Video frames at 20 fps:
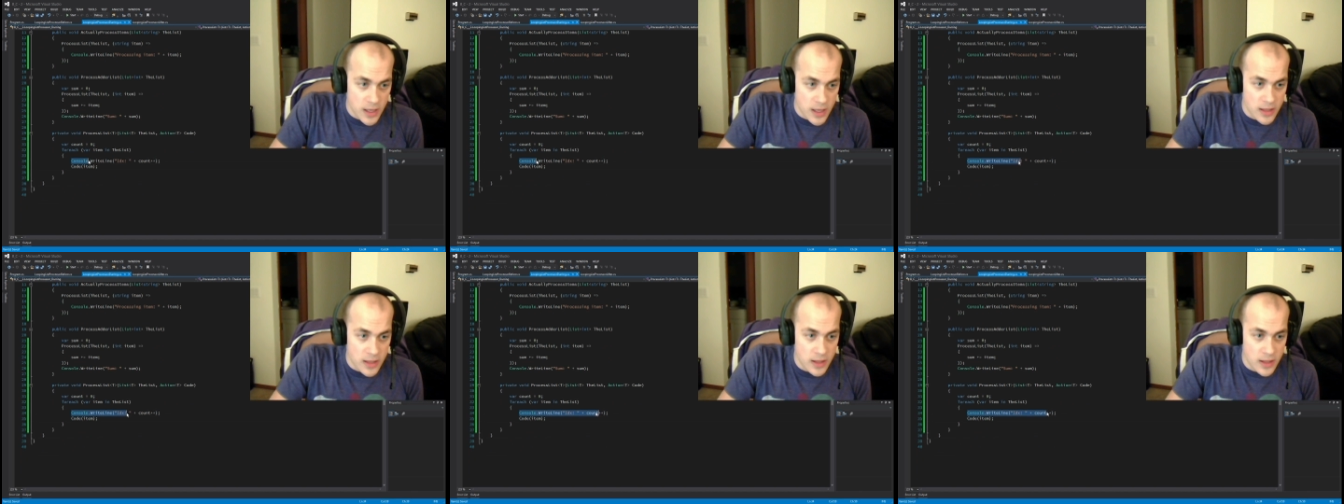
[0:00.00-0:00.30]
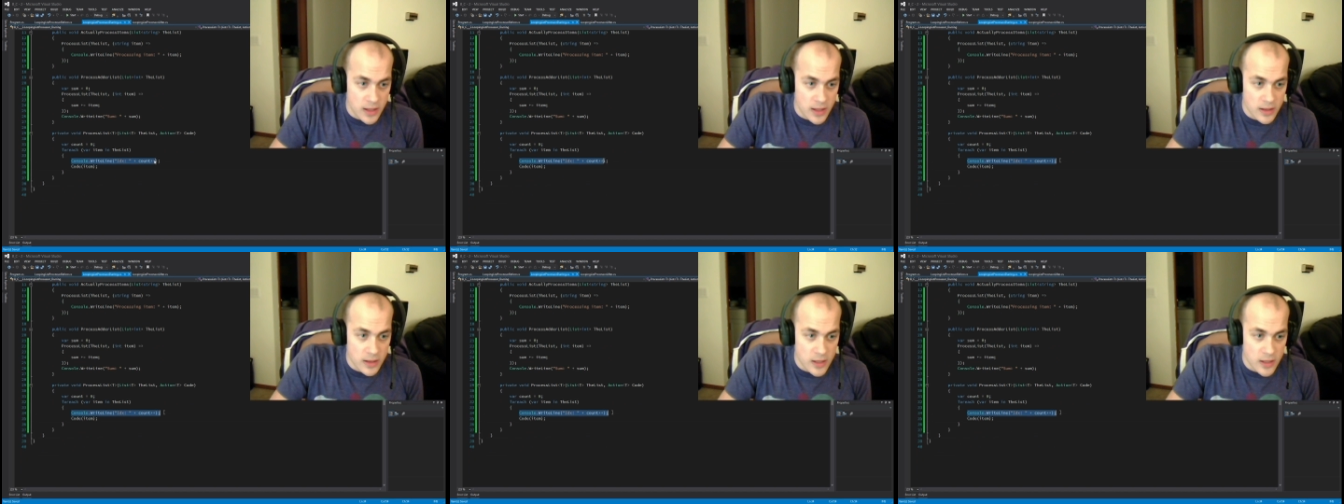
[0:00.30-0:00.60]
and
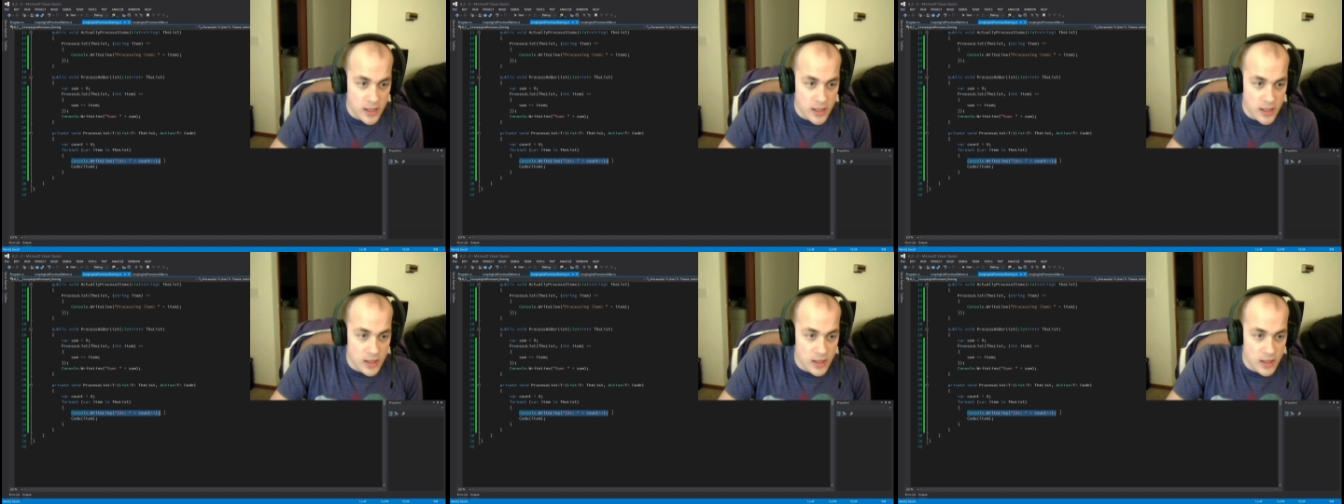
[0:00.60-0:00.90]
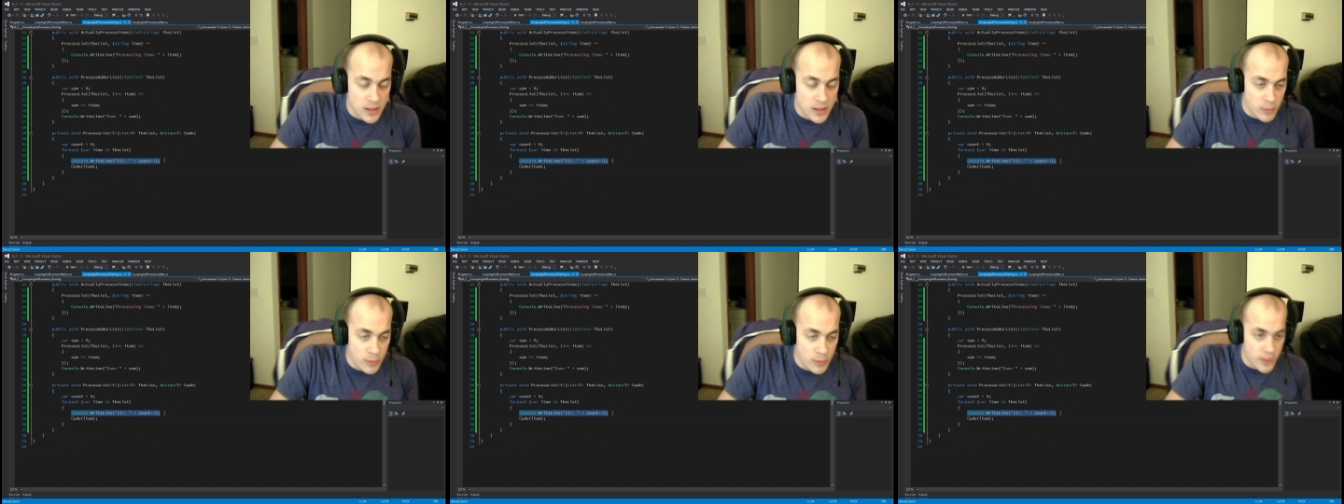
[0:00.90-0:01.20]
then
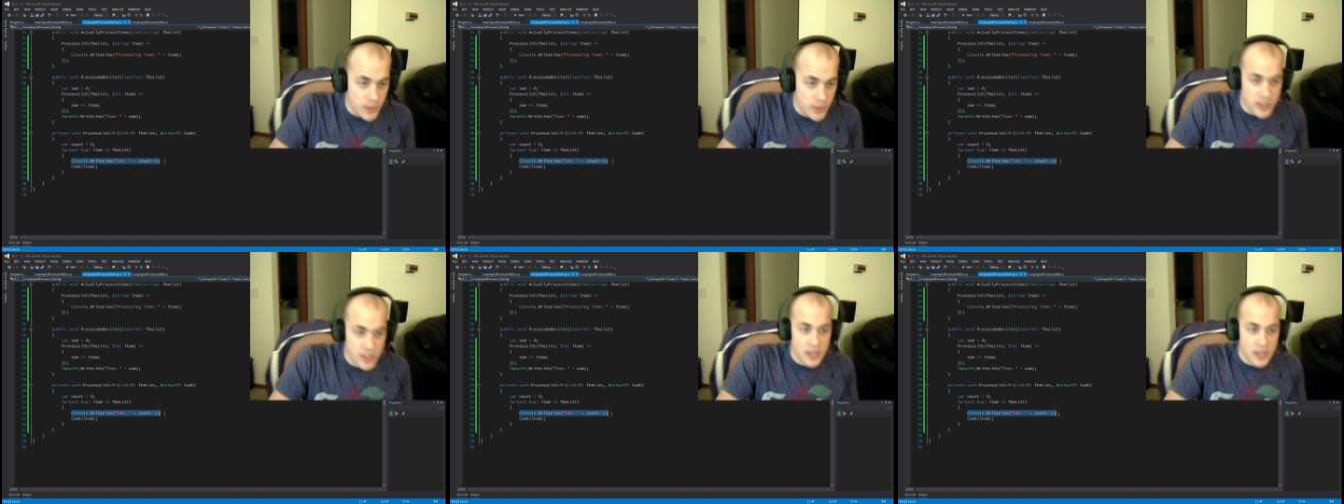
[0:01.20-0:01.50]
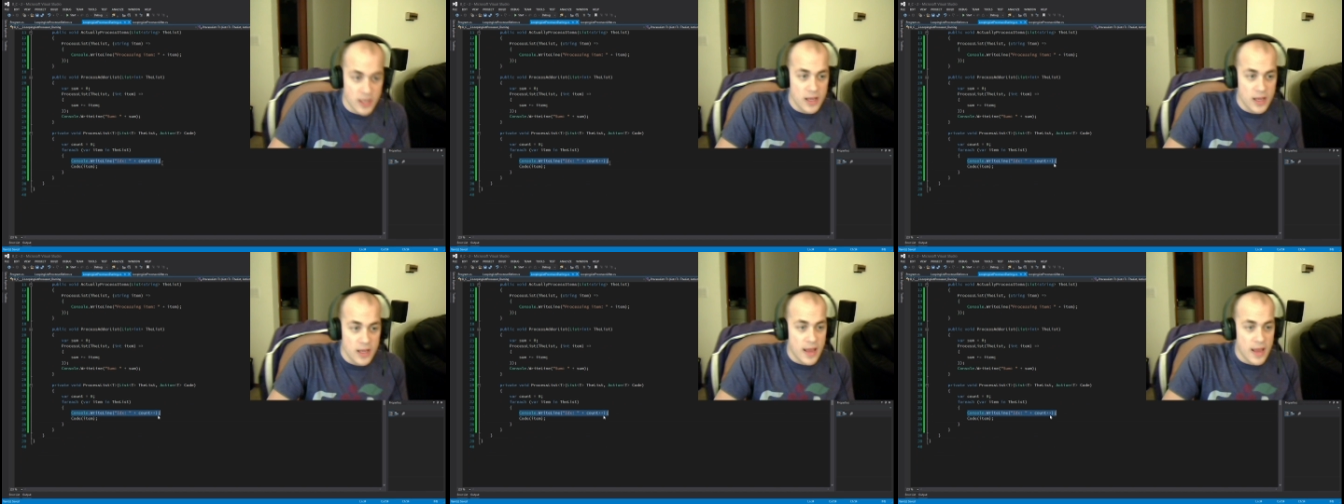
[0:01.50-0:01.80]
the
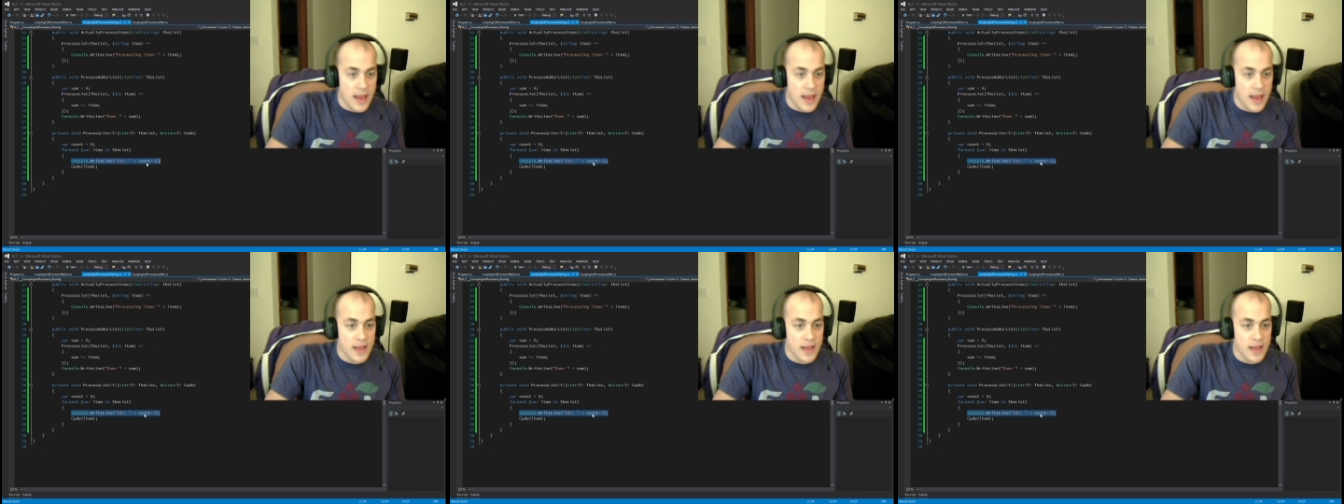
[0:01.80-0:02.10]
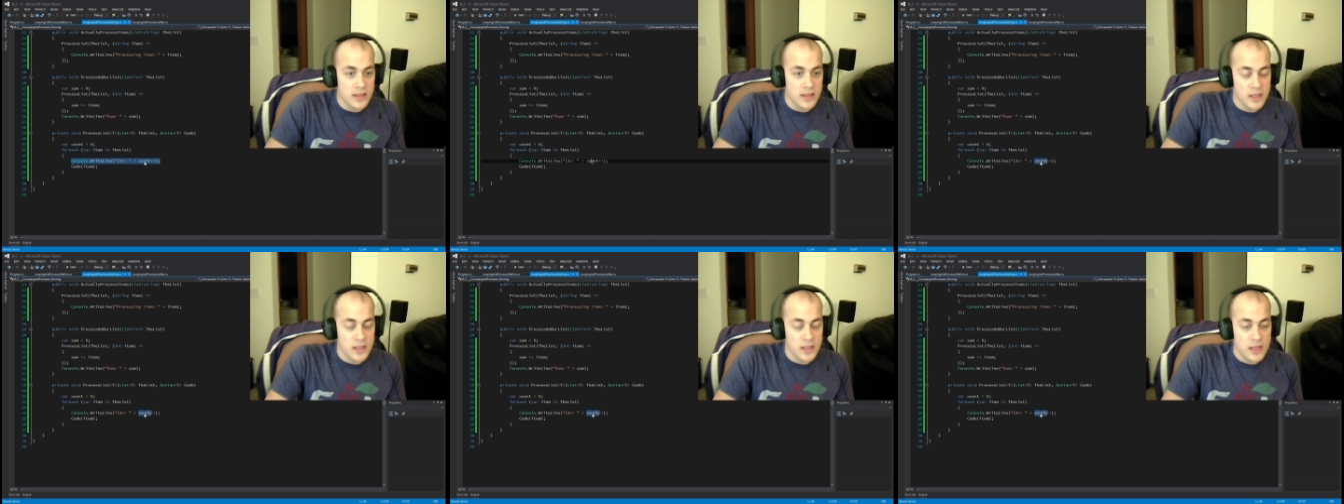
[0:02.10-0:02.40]
printing
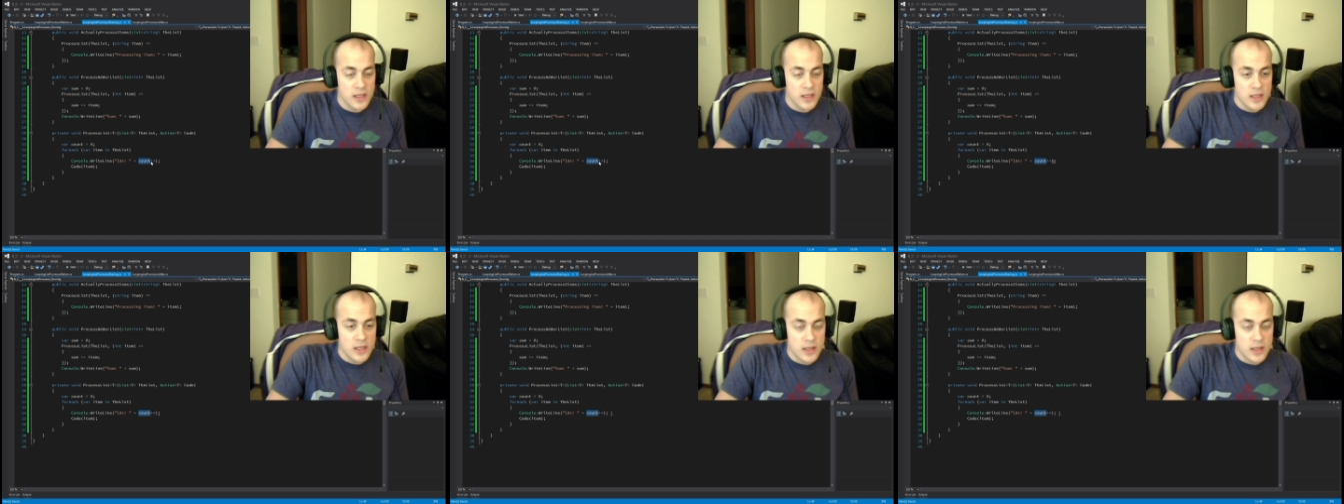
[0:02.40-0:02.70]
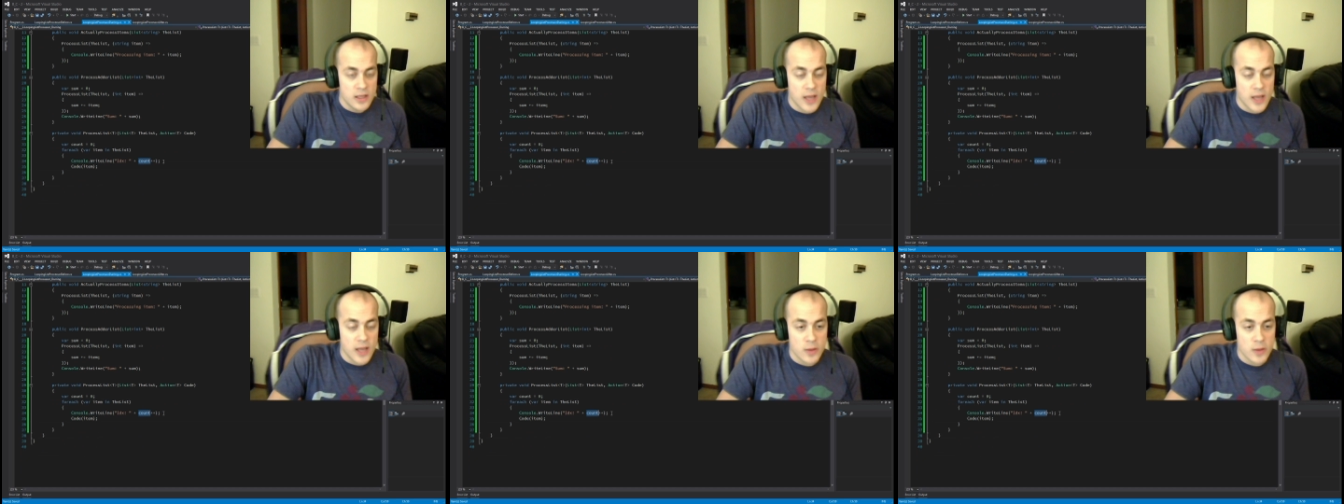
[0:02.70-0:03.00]
and
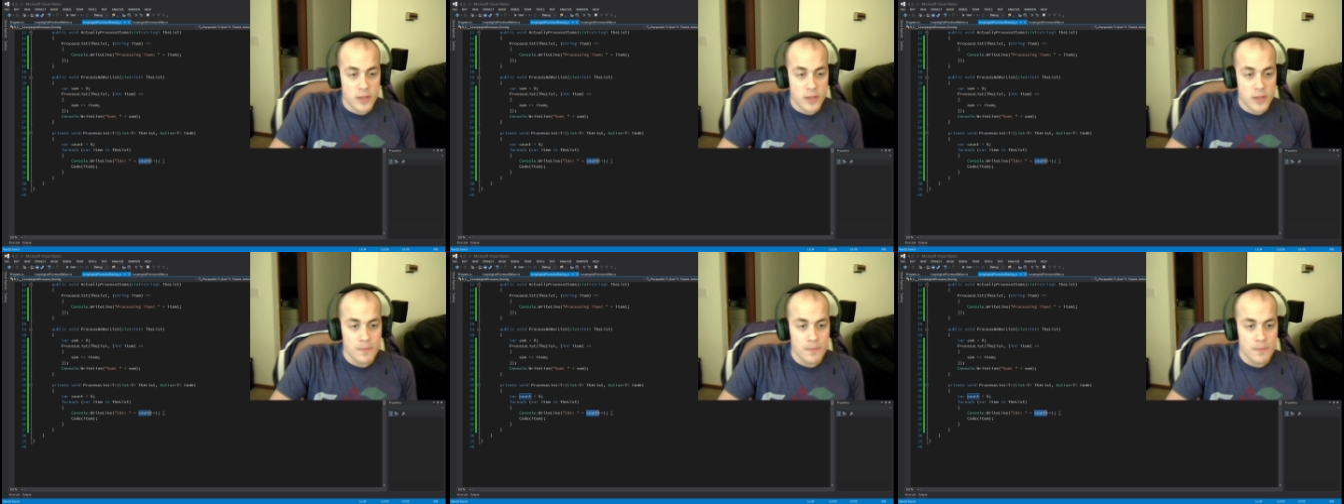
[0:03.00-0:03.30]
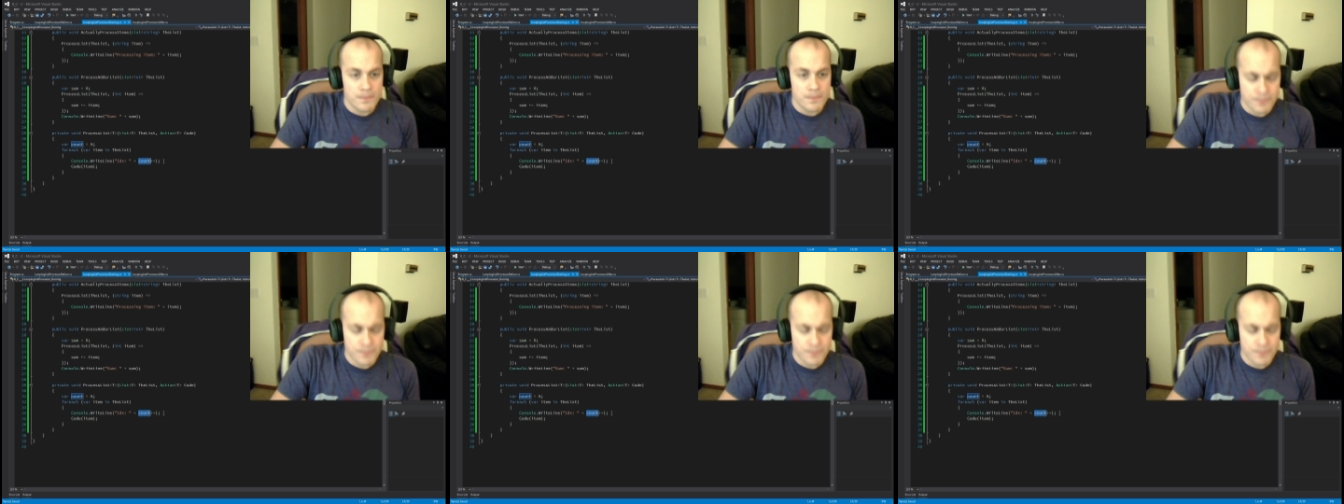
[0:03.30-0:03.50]
the counting.